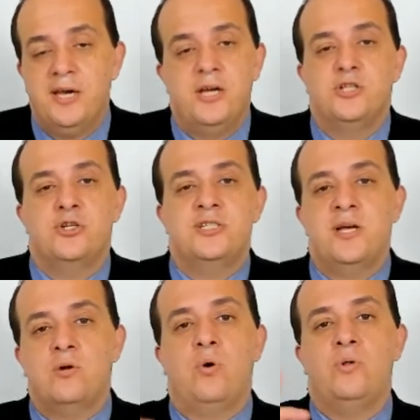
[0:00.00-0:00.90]
Turns
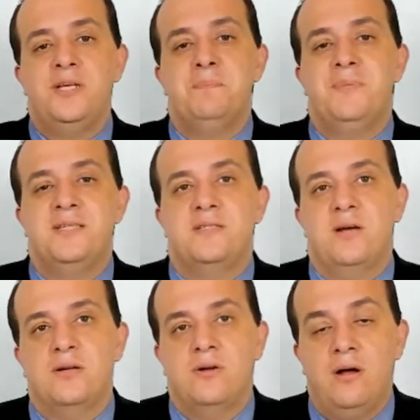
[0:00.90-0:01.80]
out only
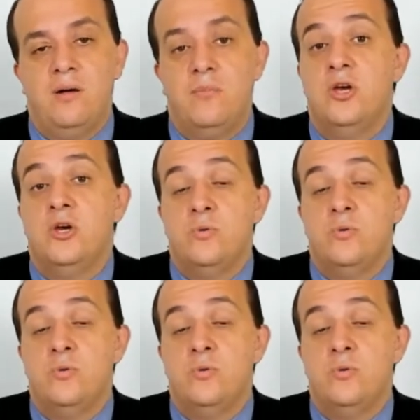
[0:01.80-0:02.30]
Mint.com,